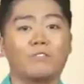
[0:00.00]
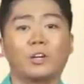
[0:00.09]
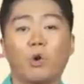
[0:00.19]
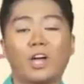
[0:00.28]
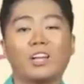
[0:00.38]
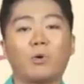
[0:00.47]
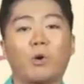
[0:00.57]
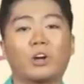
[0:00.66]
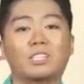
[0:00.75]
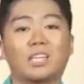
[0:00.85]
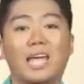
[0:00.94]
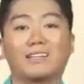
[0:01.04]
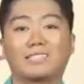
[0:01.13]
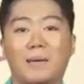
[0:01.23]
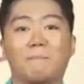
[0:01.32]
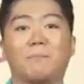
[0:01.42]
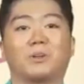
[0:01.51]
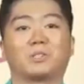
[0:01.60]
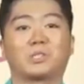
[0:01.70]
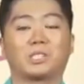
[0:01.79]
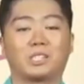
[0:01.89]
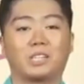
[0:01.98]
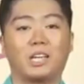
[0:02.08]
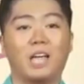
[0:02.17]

of the royal courts and temples.